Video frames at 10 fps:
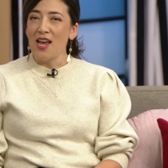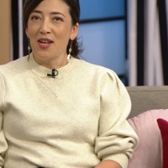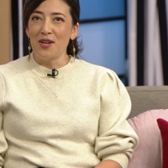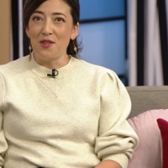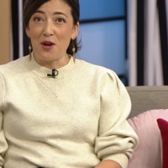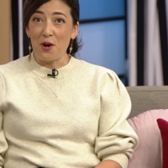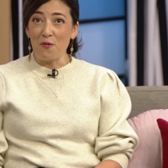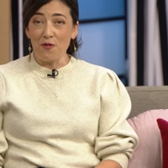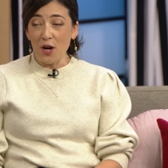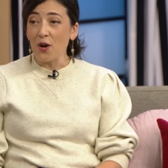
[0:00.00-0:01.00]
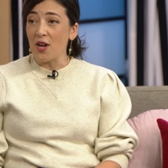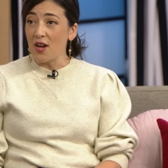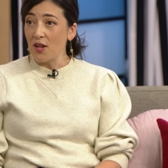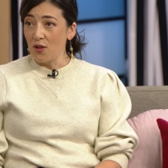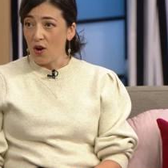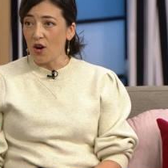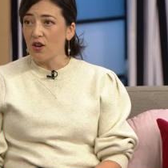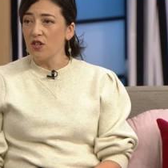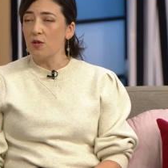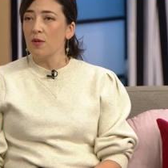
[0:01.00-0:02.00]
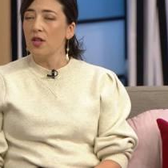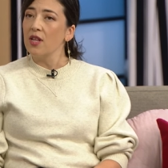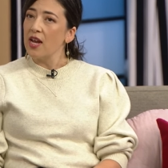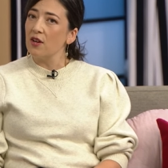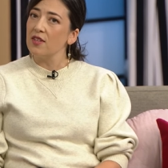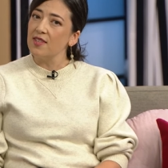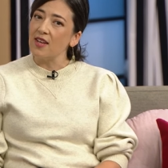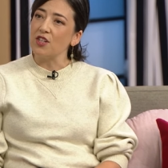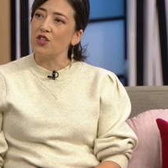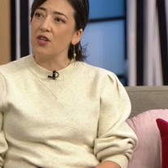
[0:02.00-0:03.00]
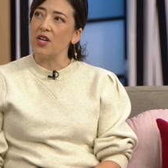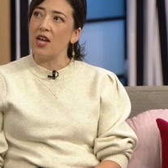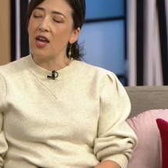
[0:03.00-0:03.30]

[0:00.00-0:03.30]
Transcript: and they're very large. Later this century,